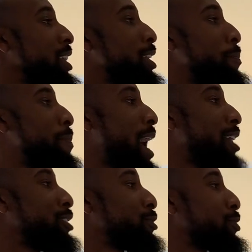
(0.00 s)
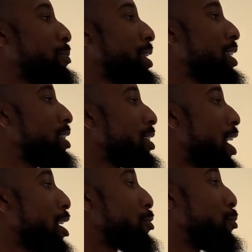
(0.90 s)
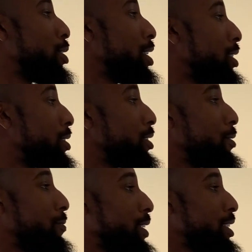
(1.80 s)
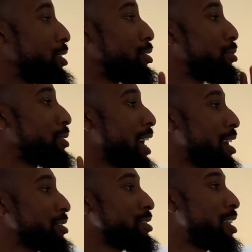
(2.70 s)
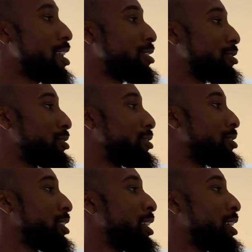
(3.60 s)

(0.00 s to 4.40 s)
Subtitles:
the balance from HELOC 1, the $52,000,